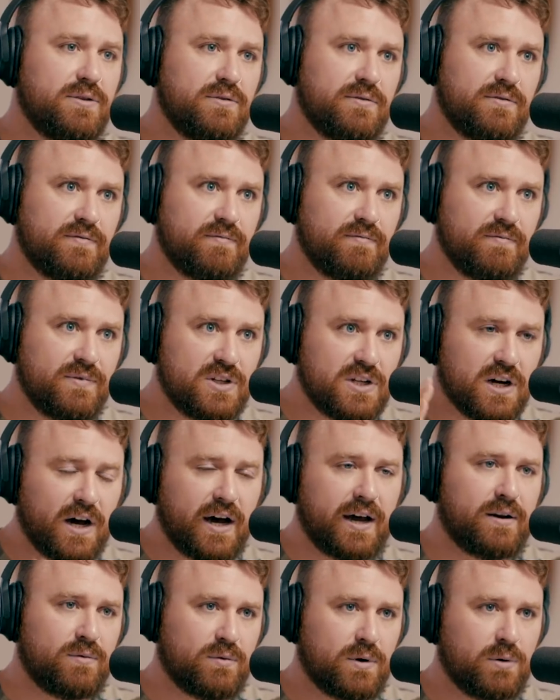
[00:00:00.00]
you've
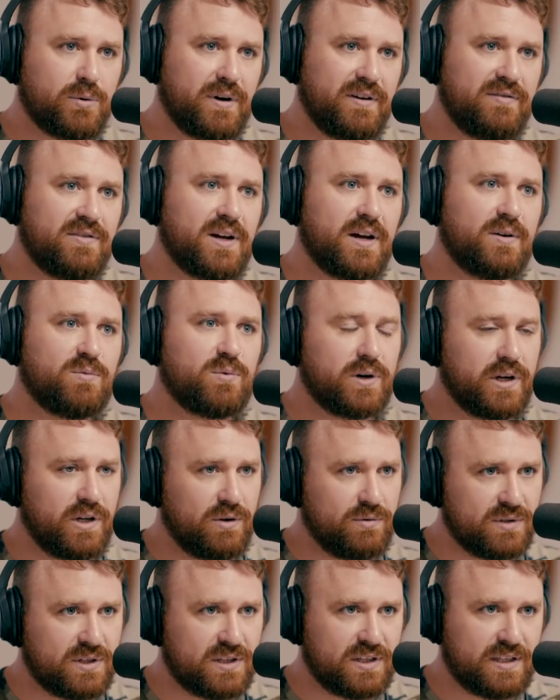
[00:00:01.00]
done what we've done, where
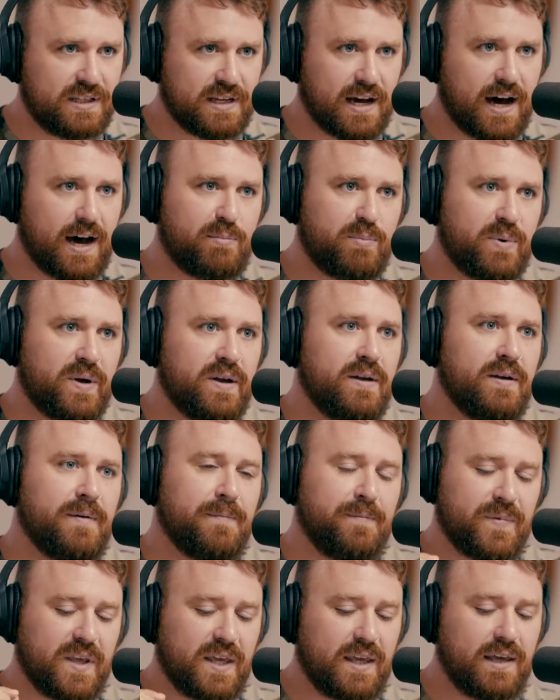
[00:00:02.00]
you stop.
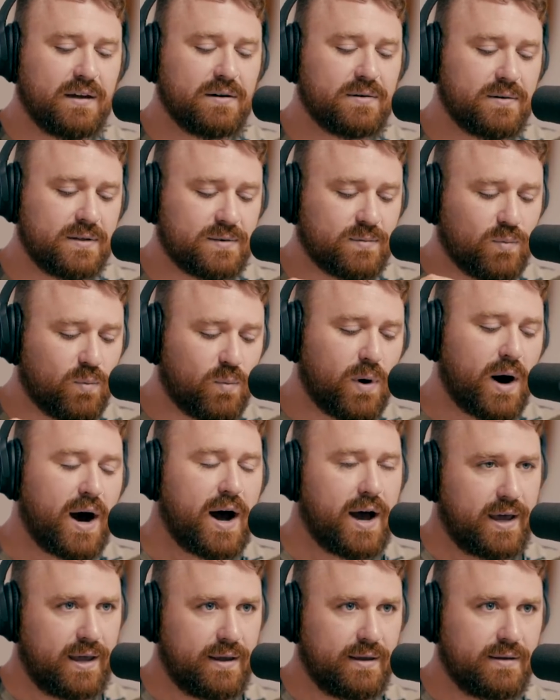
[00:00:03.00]
Here is
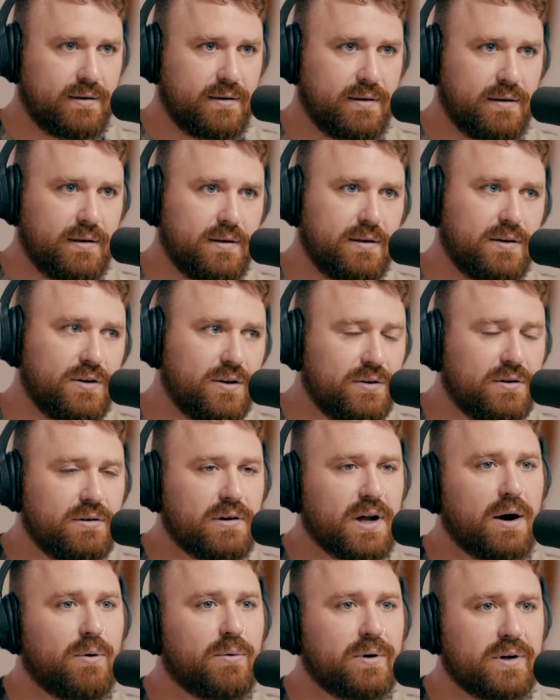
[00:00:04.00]
why you do
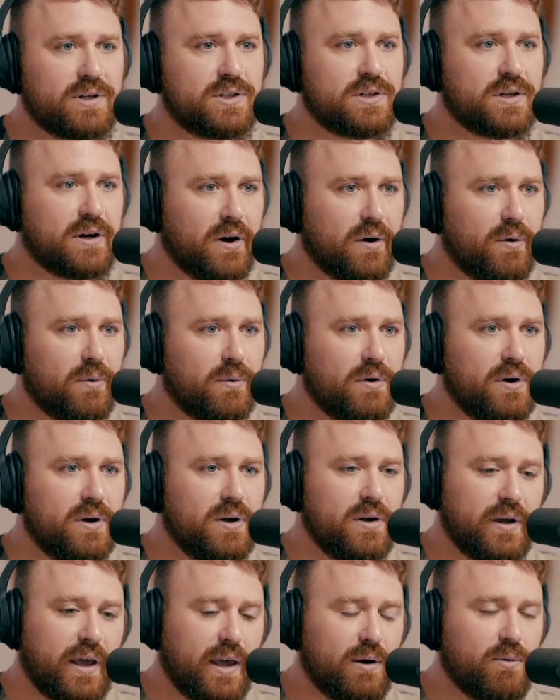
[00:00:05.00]
not want to show
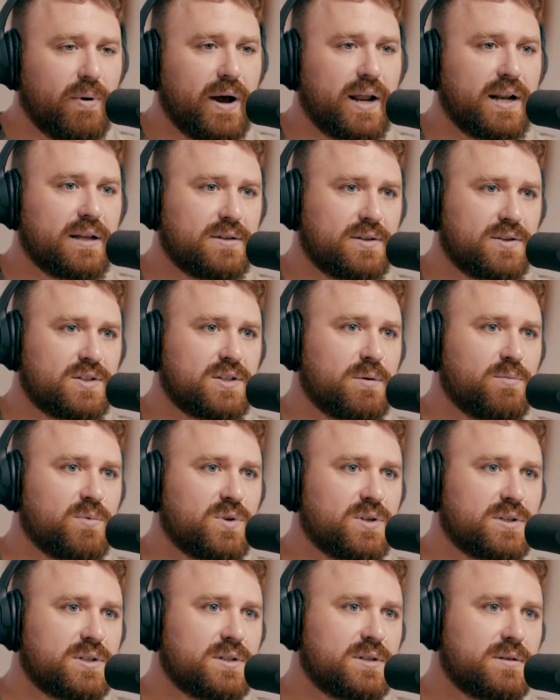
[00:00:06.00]
a wedding to
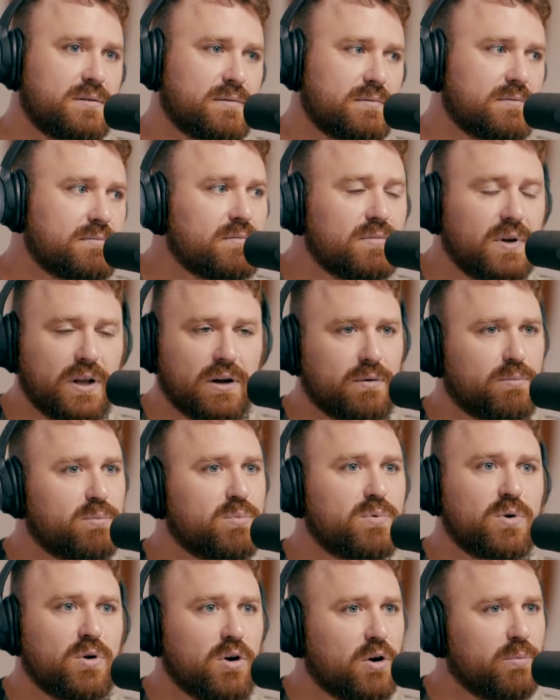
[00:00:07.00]
someone's you know
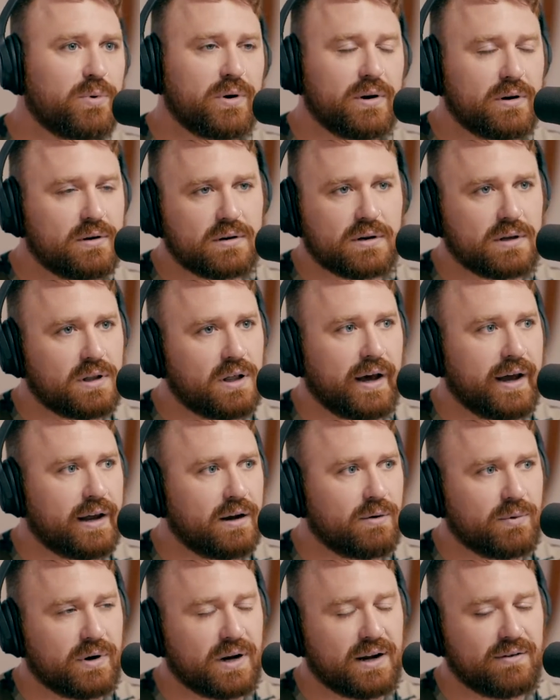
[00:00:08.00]
corporate
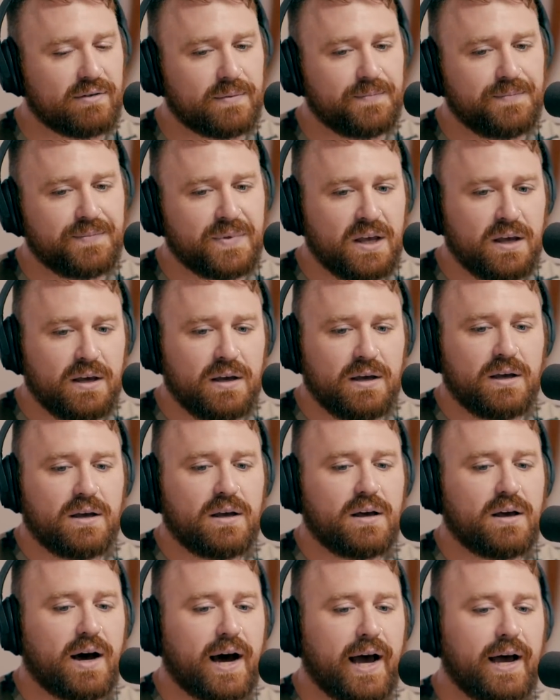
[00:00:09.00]
client or whatever.
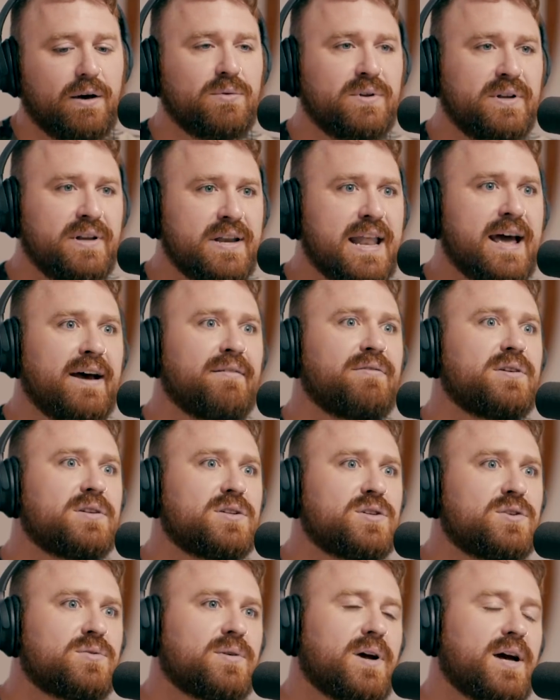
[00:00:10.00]
I will never
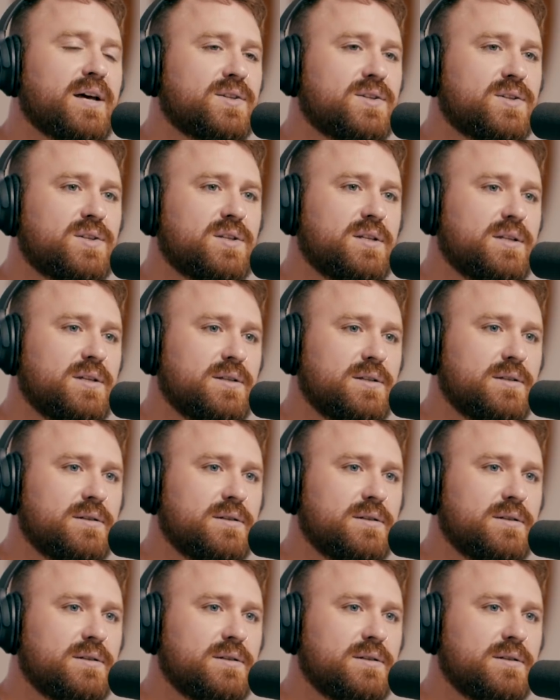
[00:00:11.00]
trust